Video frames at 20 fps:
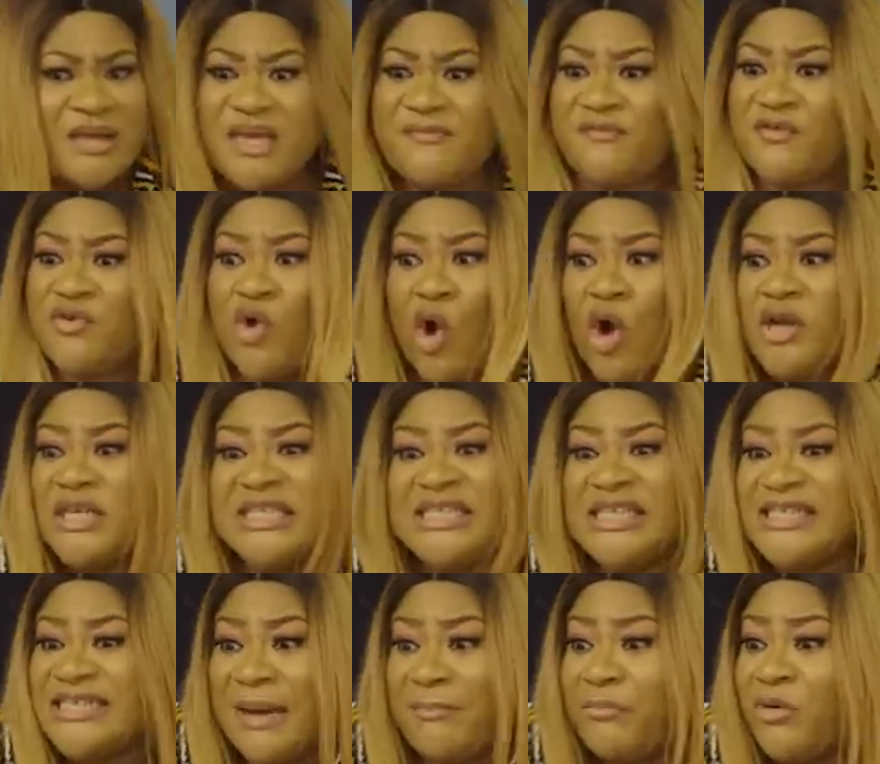Even God is
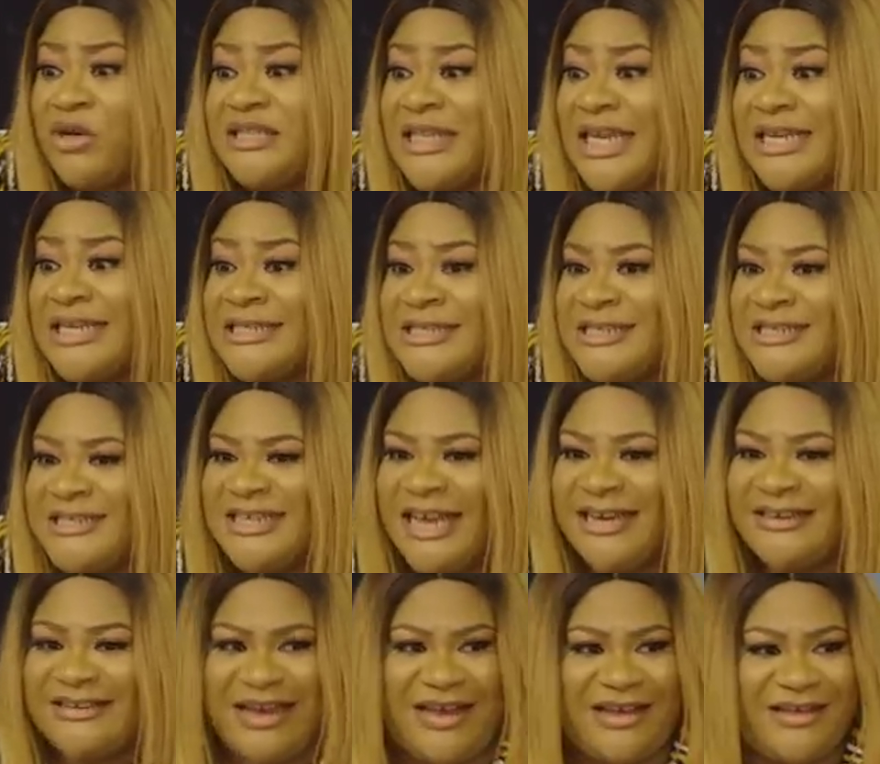disappointed in his
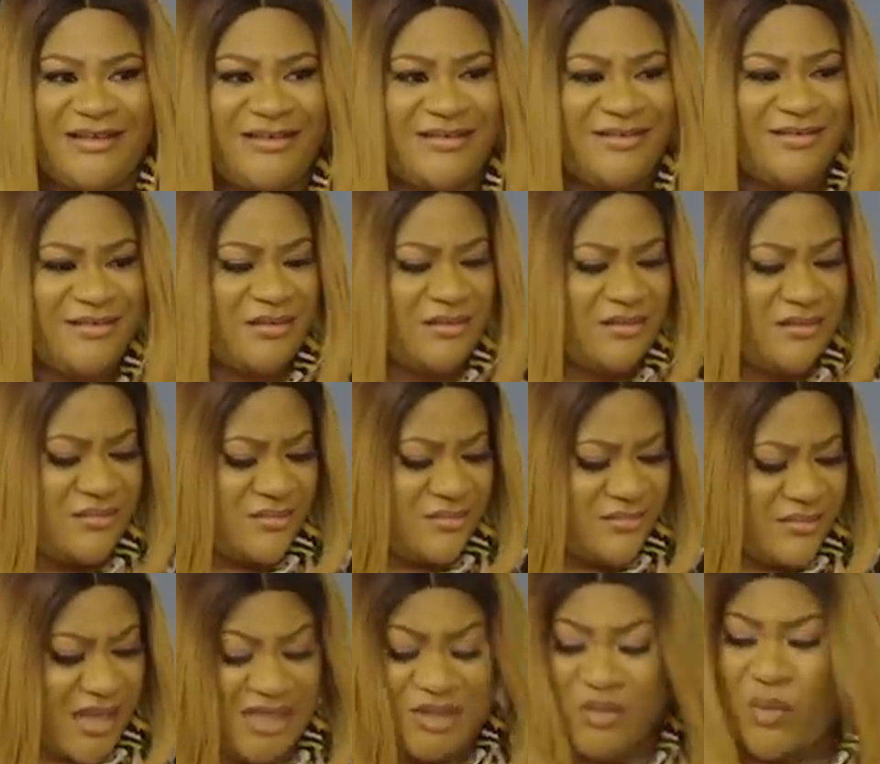gender.
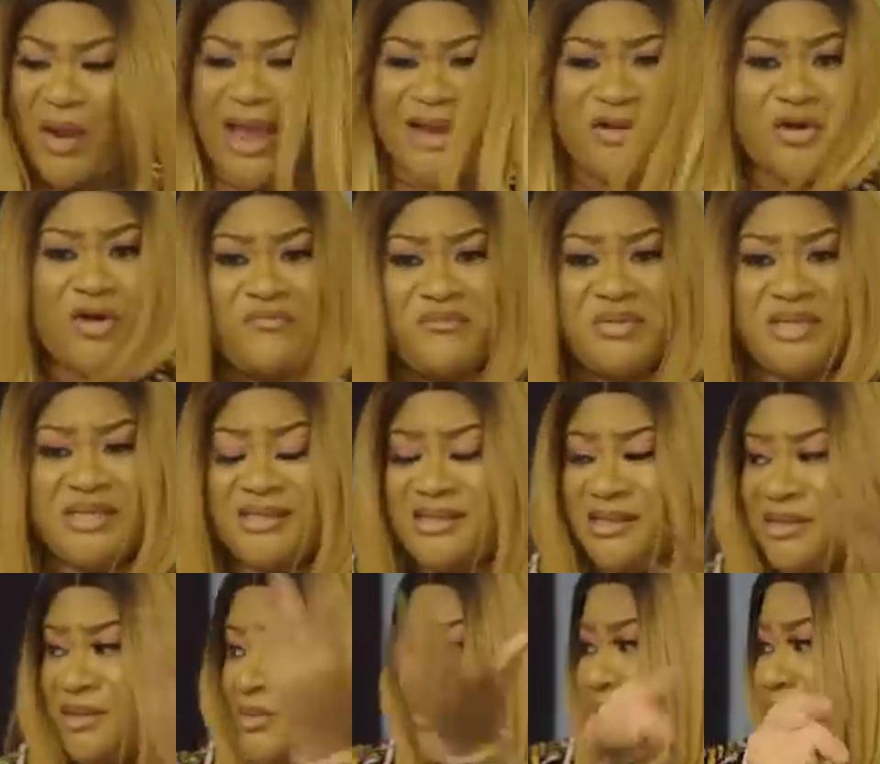That's why I love being
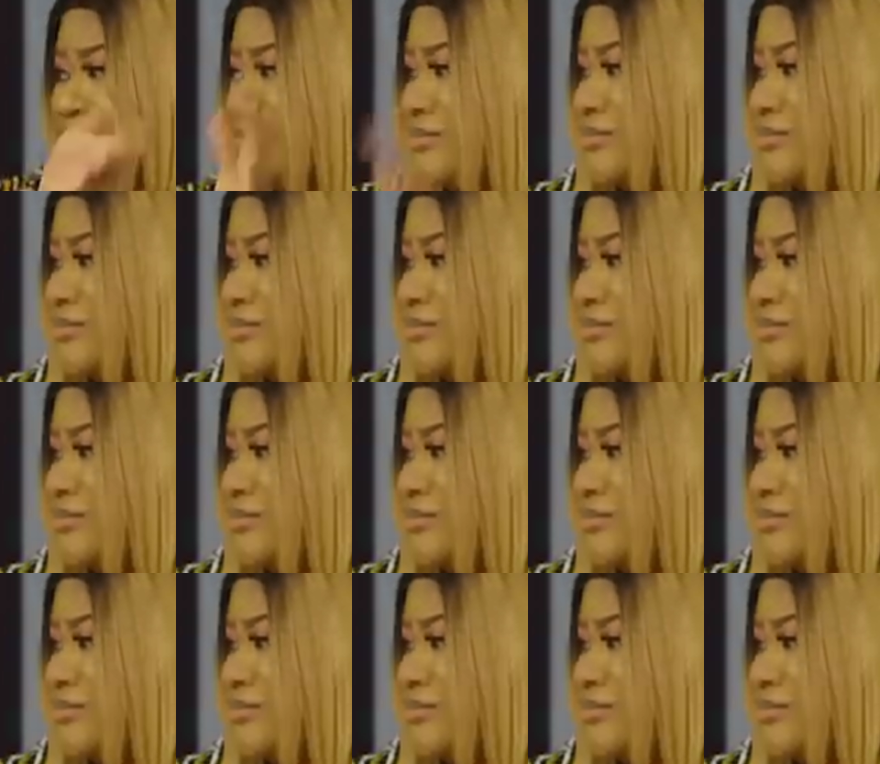single.